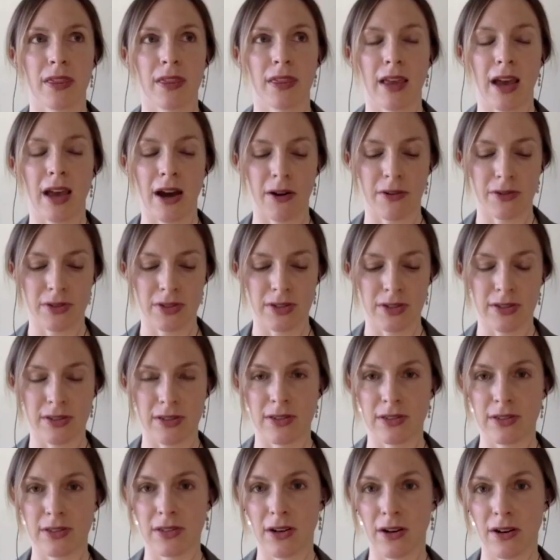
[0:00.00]
how to
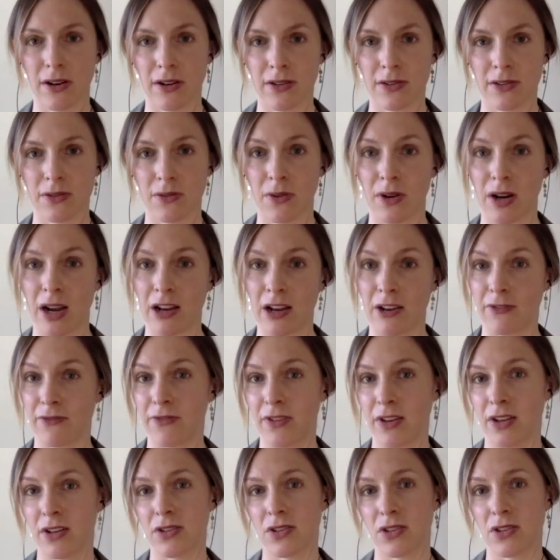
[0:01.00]
start or how to
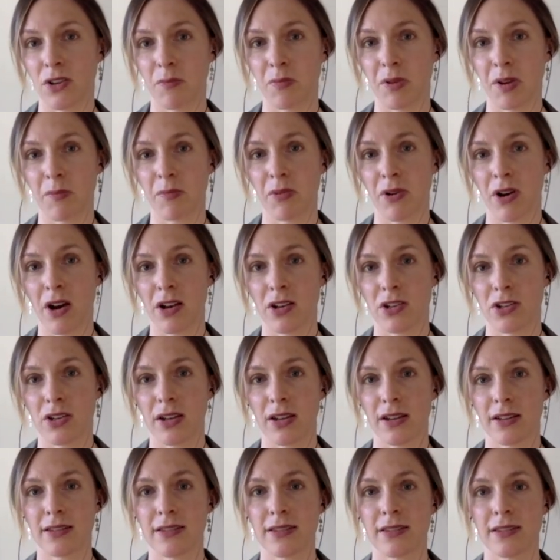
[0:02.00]
finish their big
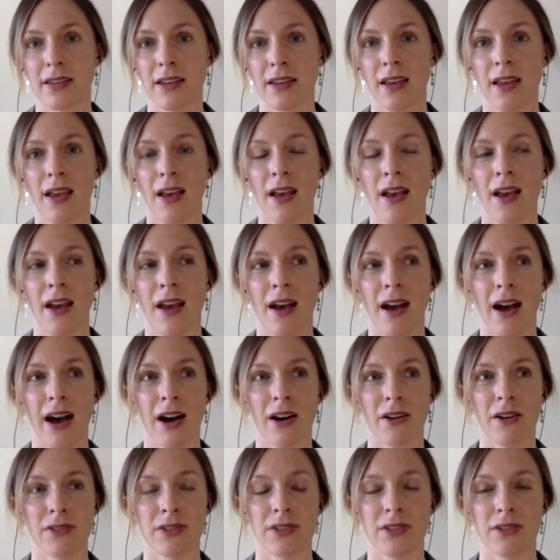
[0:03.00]
projects,
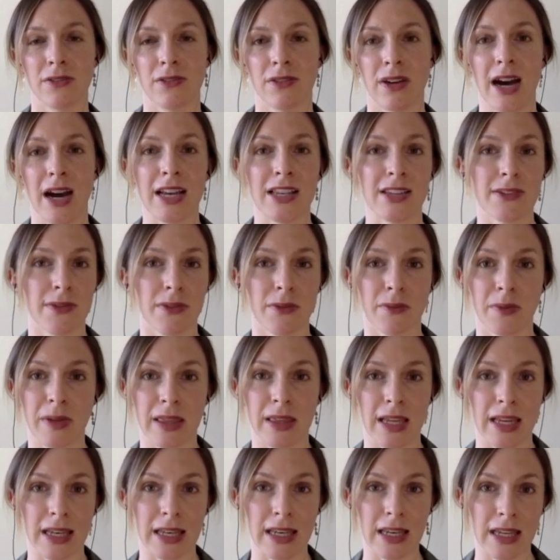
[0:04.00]
how to ask for what
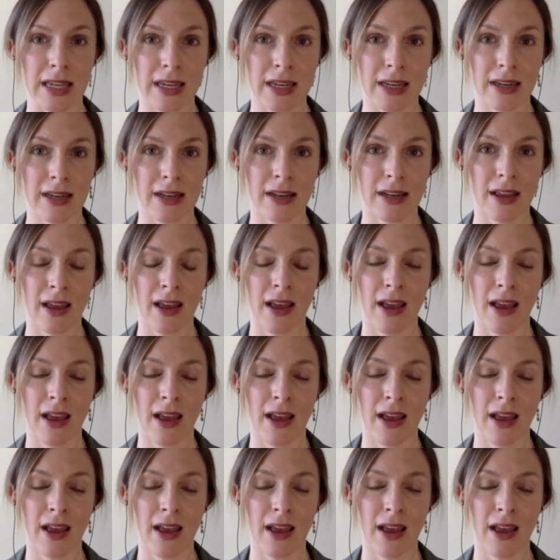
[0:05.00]
they need,